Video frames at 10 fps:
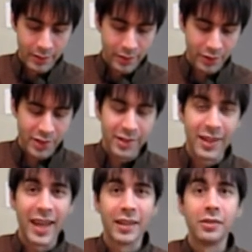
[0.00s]
you'll see
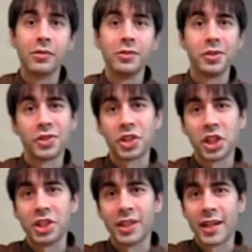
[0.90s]
the angle just
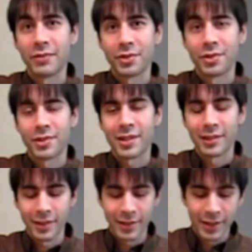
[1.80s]
changing ever so
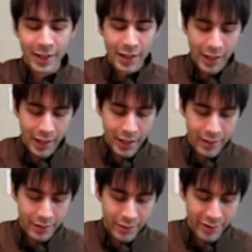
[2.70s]
slightly.
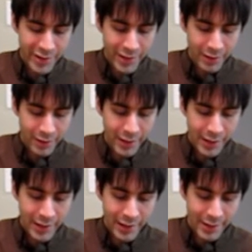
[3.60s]
And the reason I
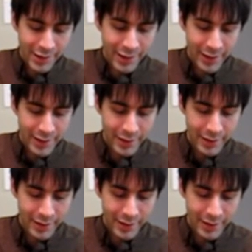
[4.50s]
like that slightly